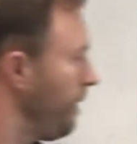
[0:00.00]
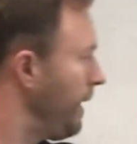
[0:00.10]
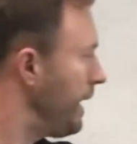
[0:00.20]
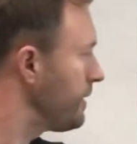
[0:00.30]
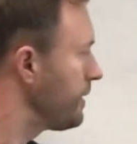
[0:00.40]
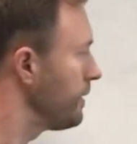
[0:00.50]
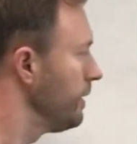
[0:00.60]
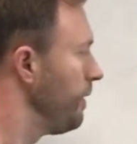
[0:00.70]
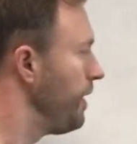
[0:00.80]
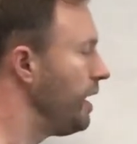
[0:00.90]
that's
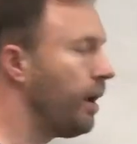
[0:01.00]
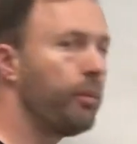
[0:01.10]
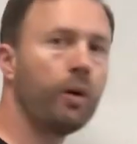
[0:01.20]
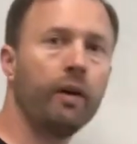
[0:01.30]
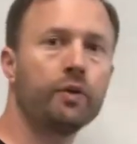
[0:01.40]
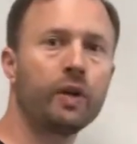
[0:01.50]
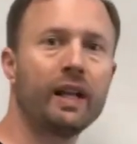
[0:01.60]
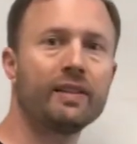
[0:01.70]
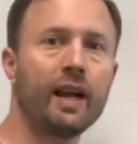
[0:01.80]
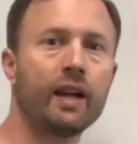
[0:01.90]
the number of
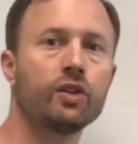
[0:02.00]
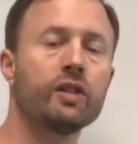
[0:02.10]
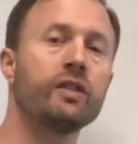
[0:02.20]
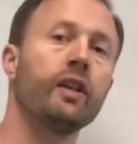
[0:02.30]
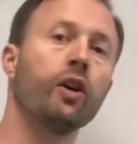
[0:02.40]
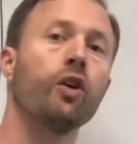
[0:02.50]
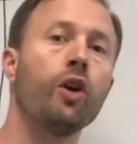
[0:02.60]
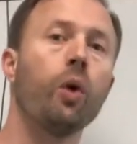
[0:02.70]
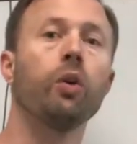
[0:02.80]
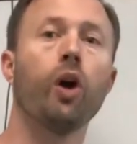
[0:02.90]
transactions that are
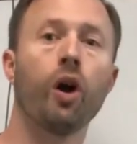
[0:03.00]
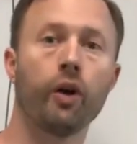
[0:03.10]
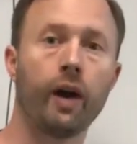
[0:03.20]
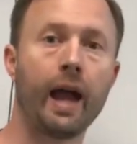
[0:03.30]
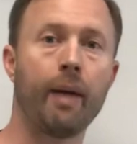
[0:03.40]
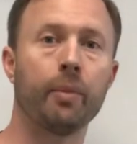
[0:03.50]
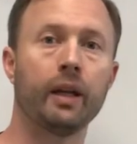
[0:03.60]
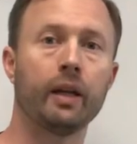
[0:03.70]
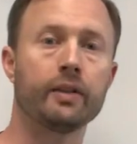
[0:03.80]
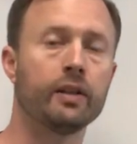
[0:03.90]
no longer happening.
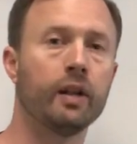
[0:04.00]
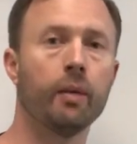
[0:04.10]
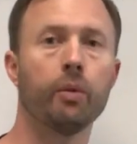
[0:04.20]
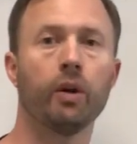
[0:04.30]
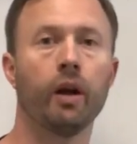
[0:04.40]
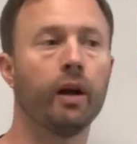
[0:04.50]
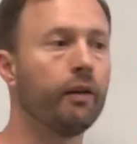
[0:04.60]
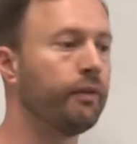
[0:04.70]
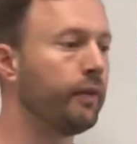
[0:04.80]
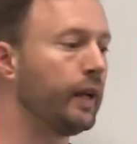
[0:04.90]
It's the number of
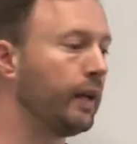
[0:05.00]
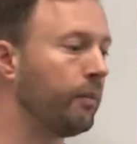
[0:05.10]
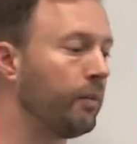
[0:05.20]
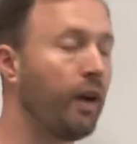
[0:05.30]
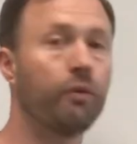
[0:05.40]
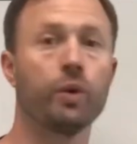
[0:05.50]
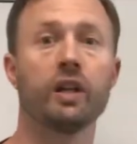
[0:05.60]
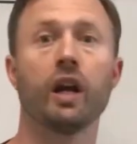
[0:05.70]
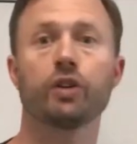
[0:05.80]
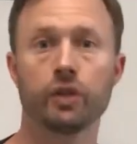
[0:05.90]

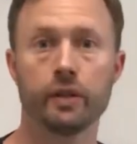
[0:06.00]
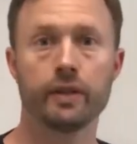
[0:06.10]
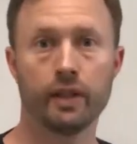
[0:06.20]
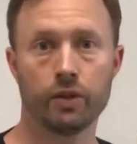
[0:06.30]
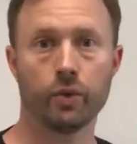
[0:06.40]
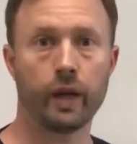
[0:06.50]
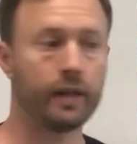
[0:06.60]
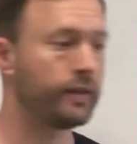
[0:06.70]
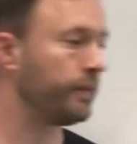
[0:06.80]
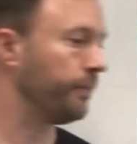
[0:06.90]
reductions in
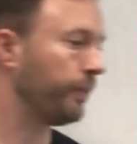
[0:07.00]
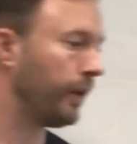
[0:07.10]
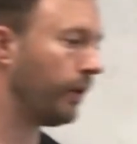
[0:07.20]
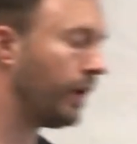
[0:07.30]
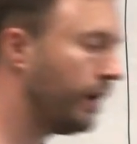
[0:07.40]
trades. Okay,